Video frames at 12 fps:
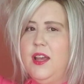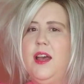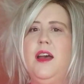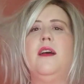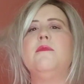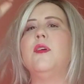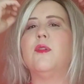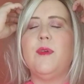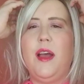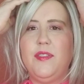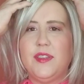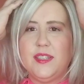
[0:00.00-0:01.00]

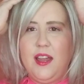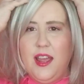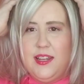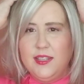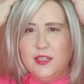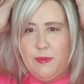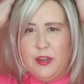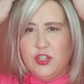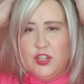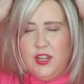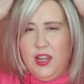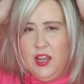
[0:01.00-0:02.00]
around the sides,
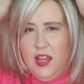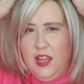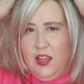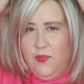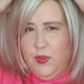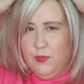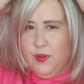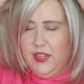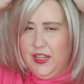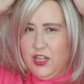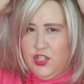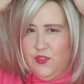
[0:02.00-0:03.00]
especially if you
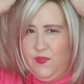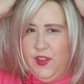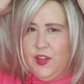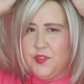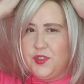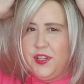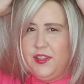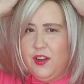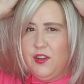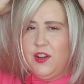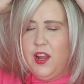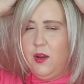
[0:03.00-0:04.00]
really get your fingers in
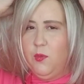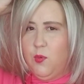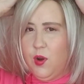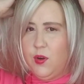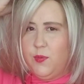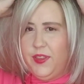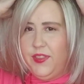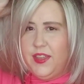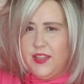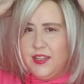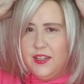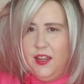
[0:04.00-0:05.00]
there and kind of work with
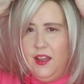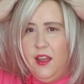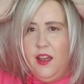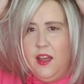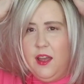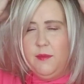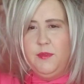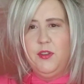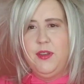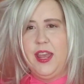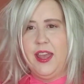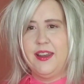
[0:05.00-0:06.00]
it. You
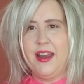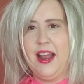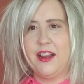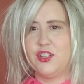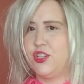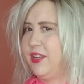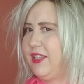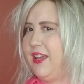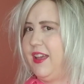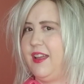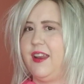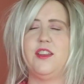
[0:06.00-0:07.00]
can actually
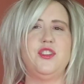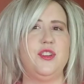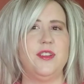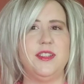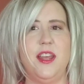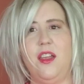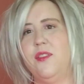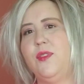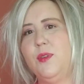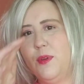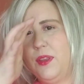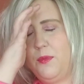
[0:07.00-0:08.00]
get, as you can tell, if
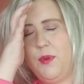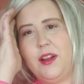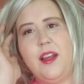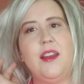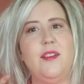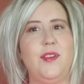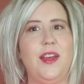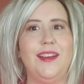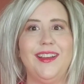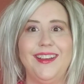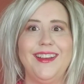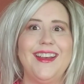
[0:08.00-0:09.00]
you really want kind of
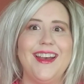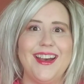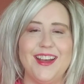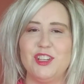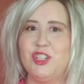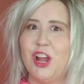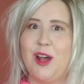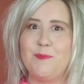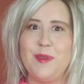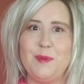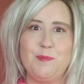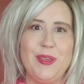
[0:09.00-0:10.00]
a
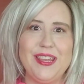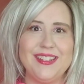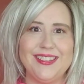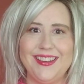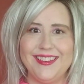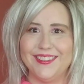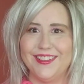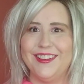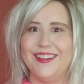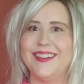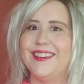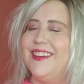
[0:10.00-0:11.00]
choppy, piecey
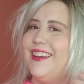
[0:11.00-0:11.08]
look,